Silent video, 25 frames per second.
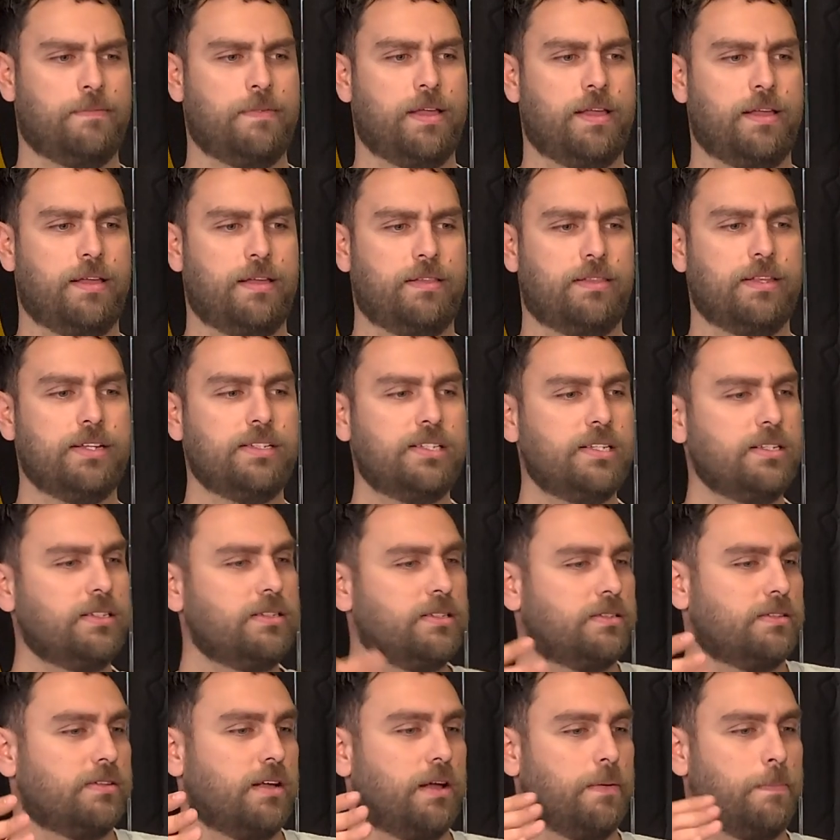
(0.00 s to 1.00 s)
this
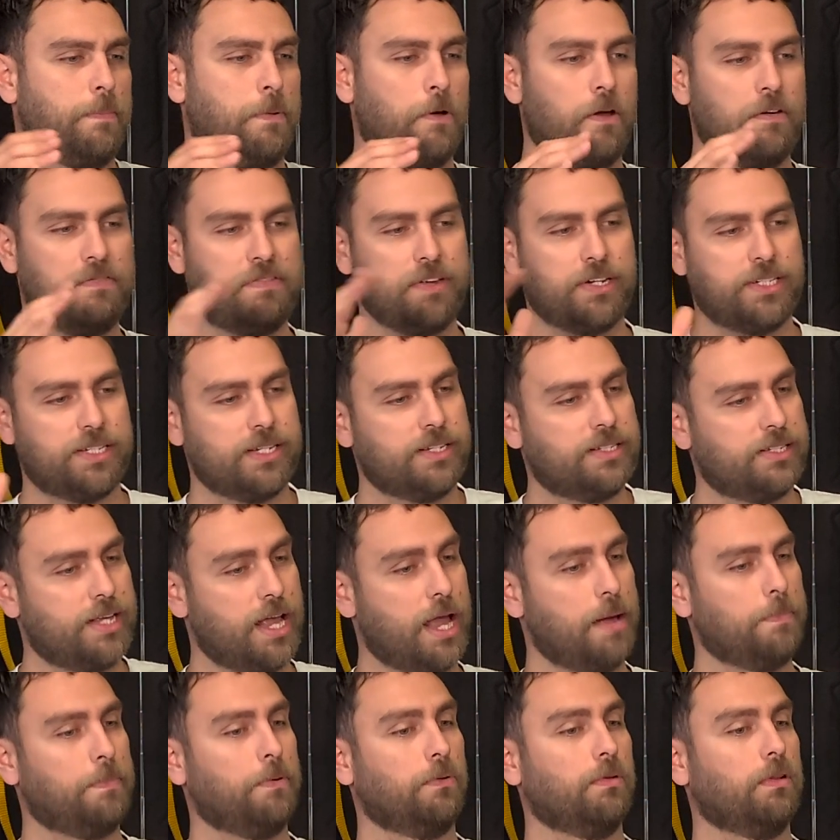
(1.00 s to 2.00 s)
is a perfect
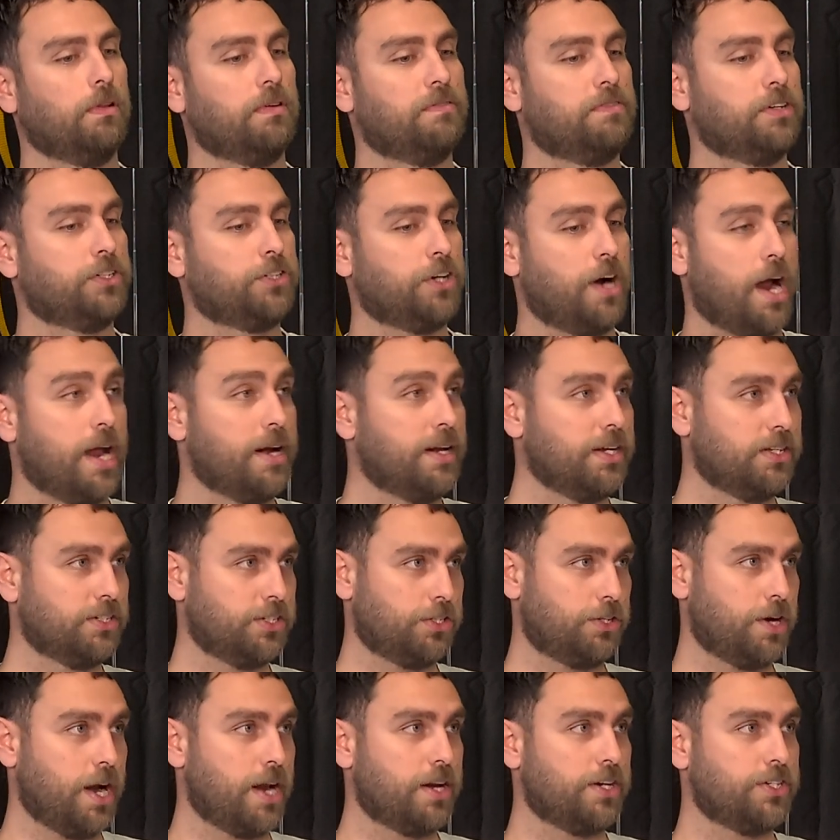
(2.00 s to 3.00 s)
example of a trading
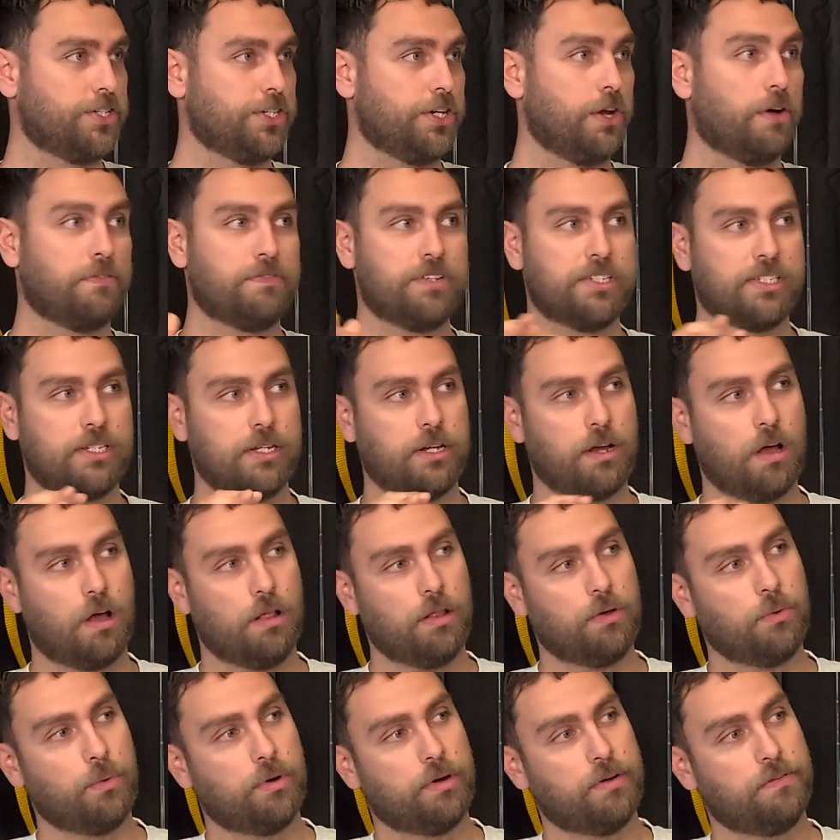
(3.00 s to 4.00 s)
strategy. Obviously,
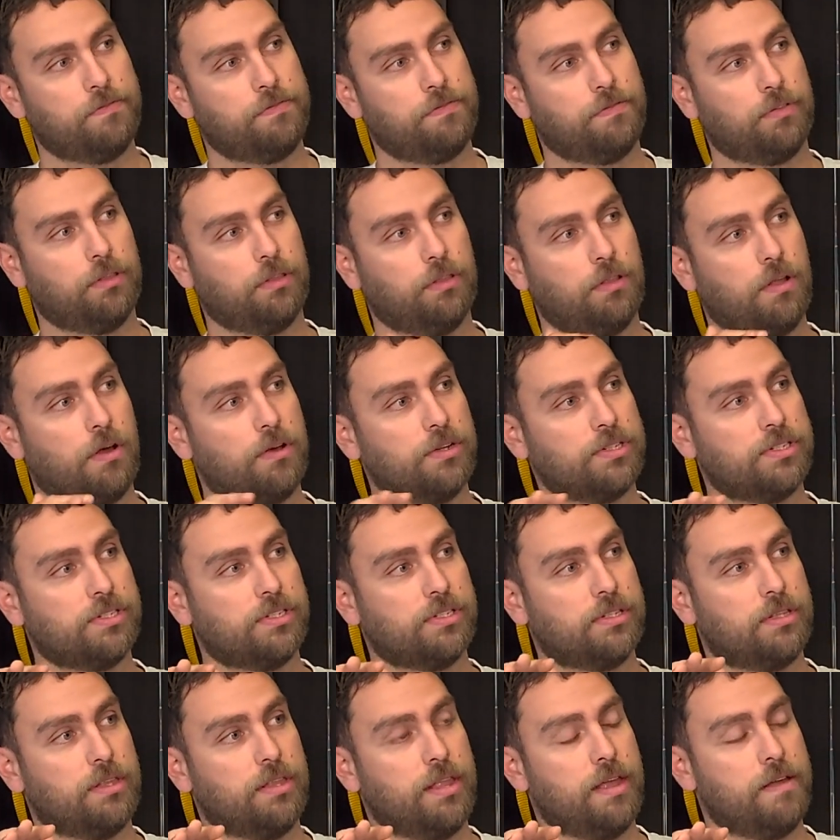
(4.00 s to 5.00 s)
Collingwood have
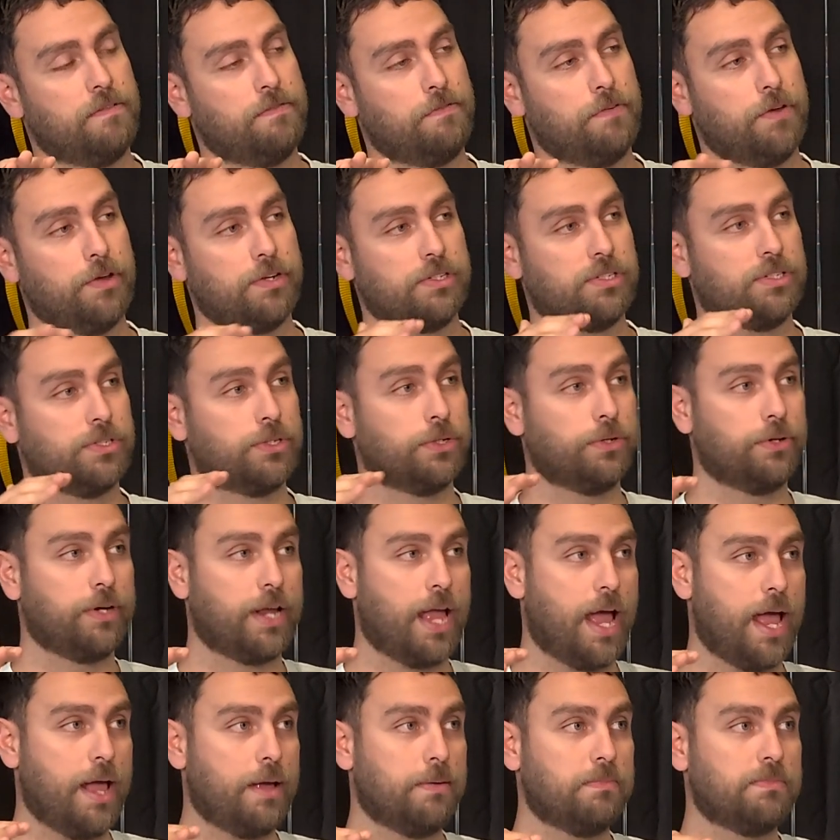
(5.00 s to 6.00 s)
lost their first 2
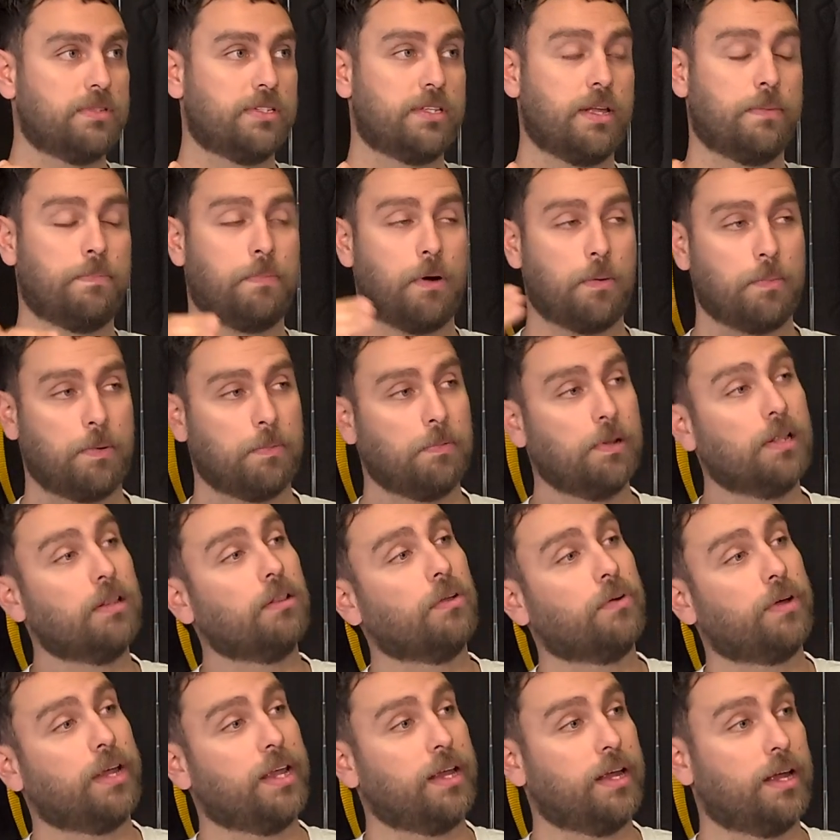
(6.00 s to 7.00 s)
games. They're probably
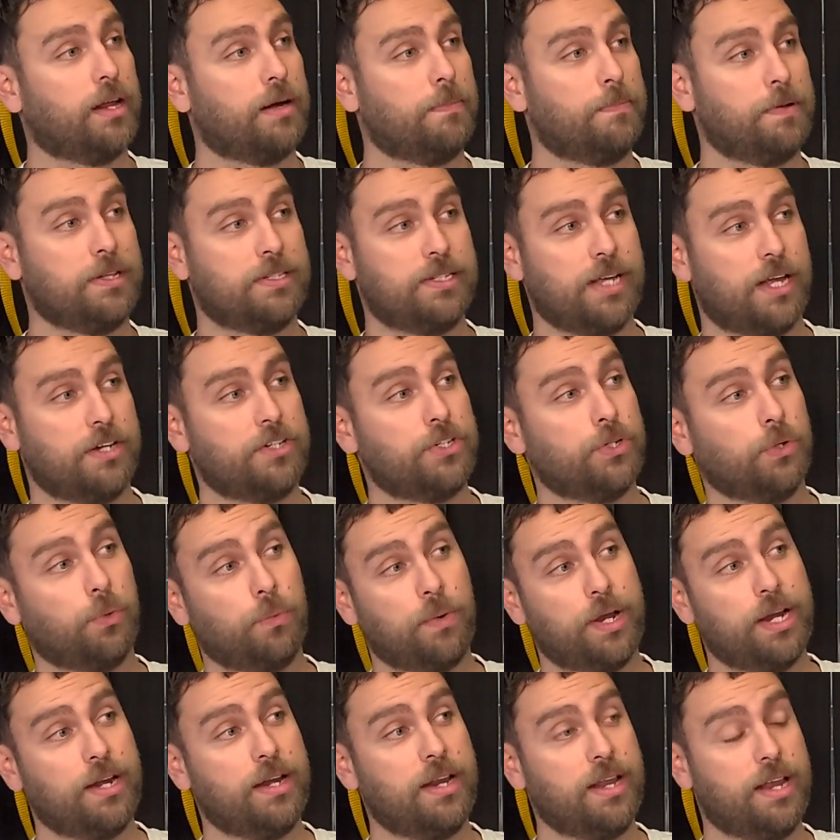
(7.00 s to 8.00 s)
looking at a potential
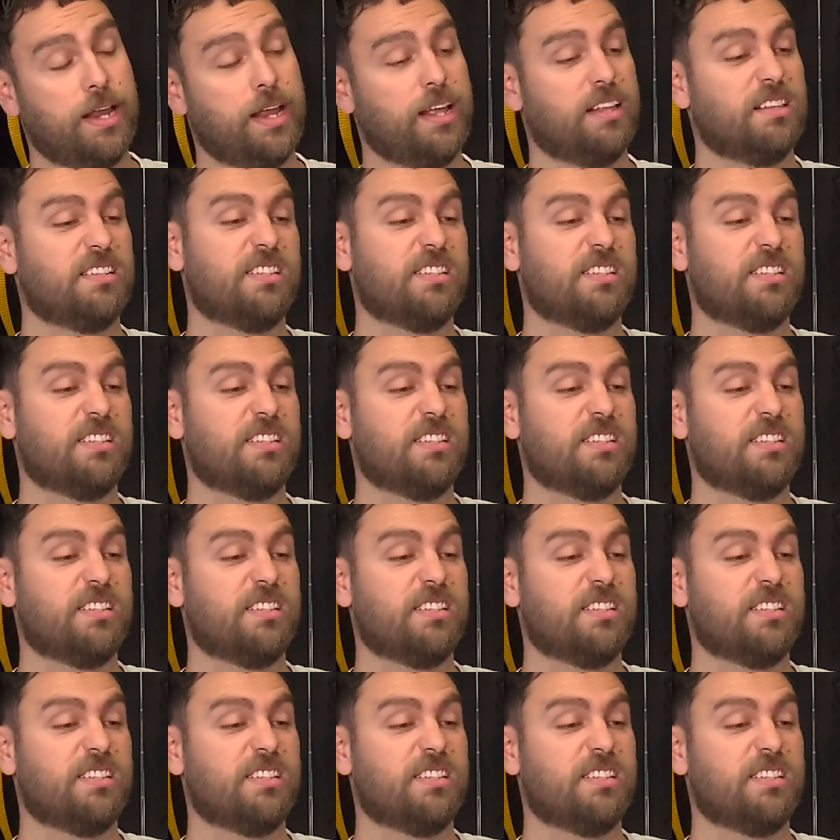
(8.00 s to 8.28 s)
win here.